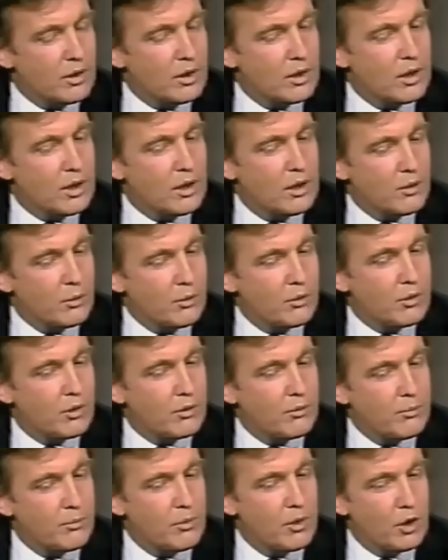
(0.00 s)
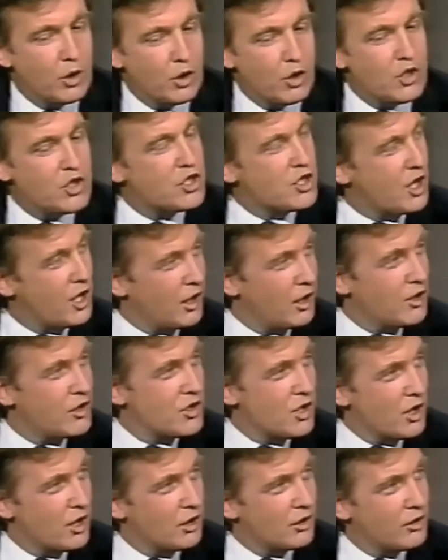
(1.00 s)
and it was a good, solid
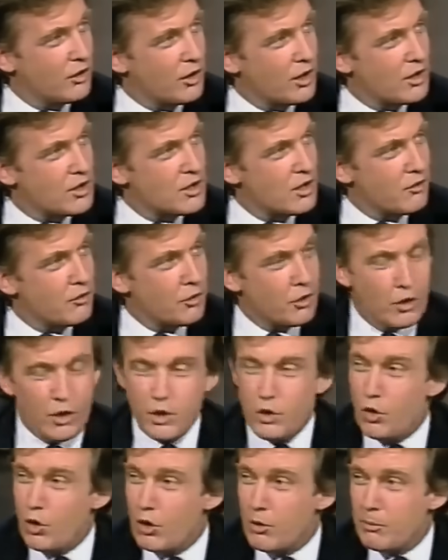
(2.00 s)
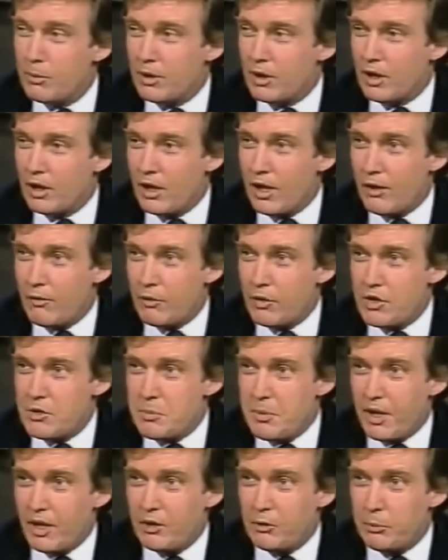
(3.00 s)
childhood, I'd say. Very normal in a lot of
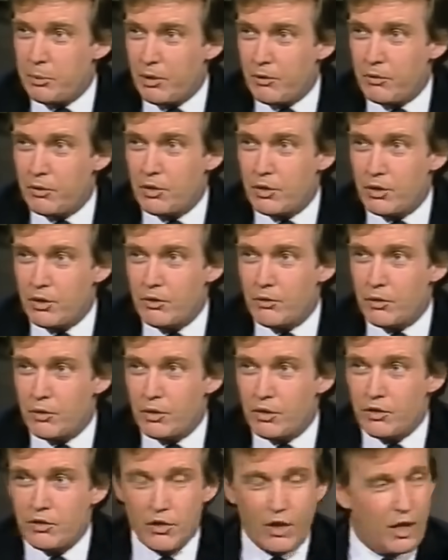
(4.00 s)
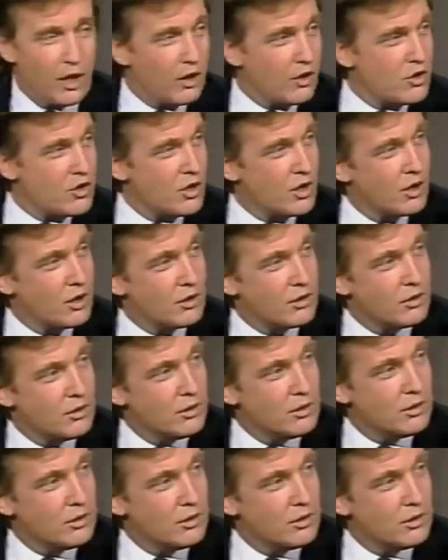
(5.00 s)
respects, but a very, very solid childhood.